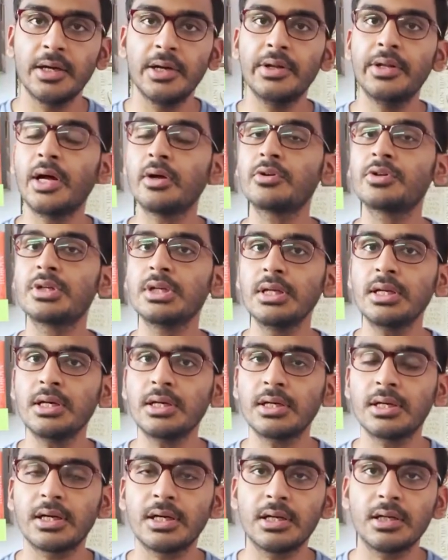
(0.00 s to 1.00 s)
Now, Sri
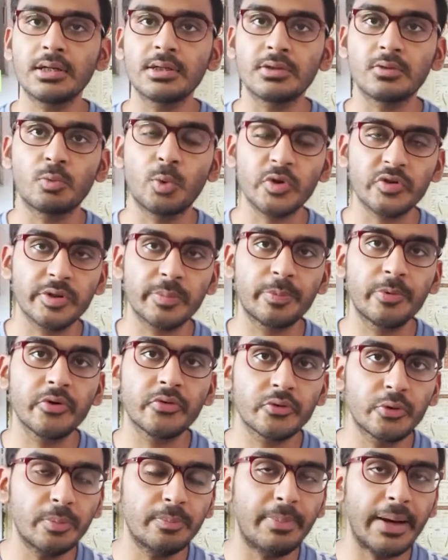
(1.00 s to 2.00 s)
Lanka was
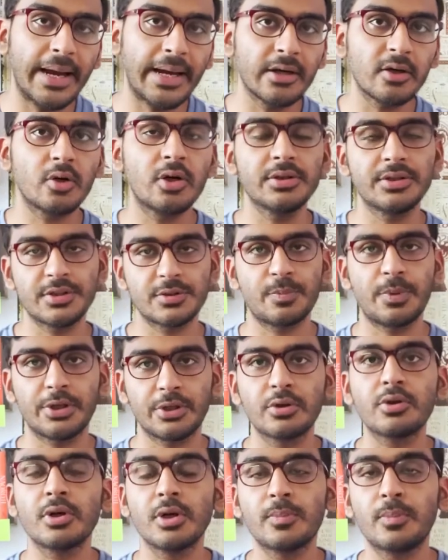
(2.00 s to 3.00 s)
supposed to bank on this
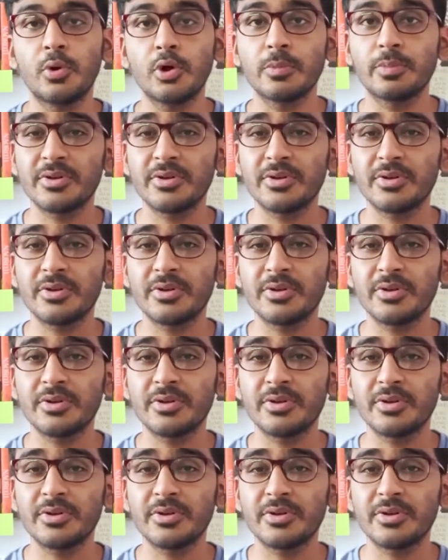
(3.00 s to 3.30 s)
particular port